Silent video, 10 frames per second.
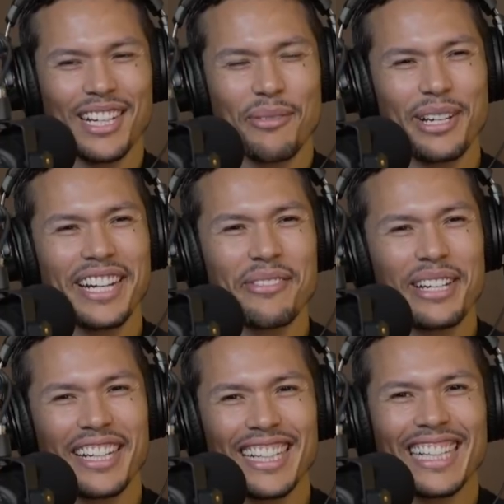we
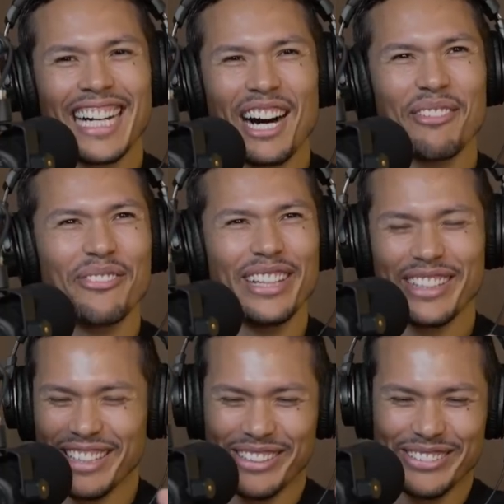gotta
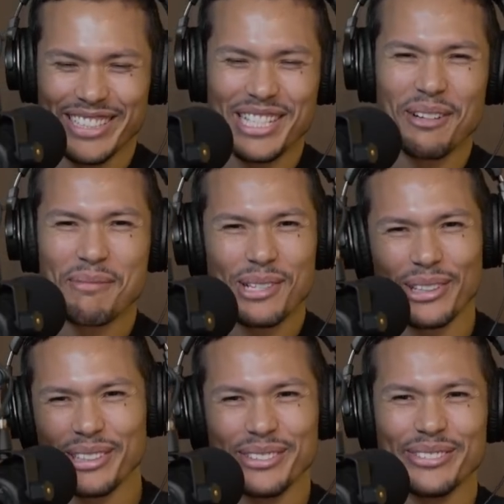have, some
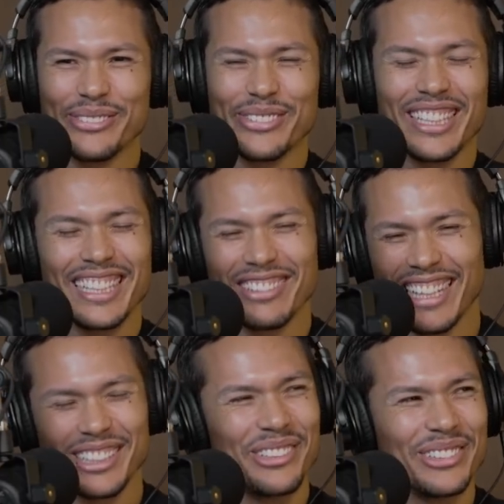sort of, we gotta
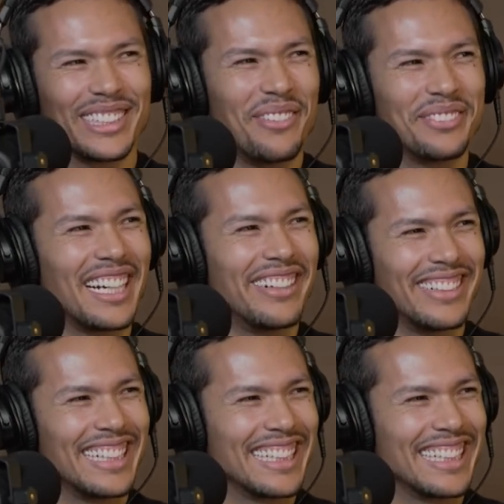let go sometime, right?